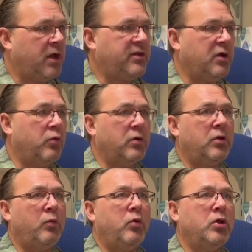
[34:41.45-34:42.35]
I think
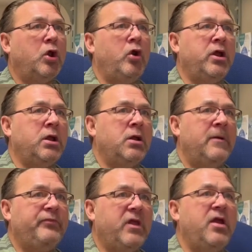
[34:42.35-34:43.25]
we're learning
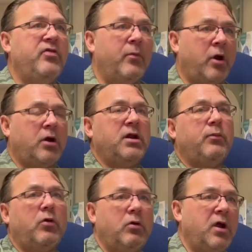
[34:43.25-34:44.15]
in the marketing
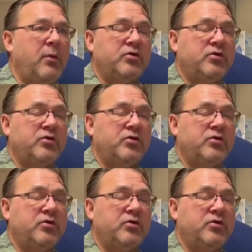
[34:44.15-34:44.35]
program,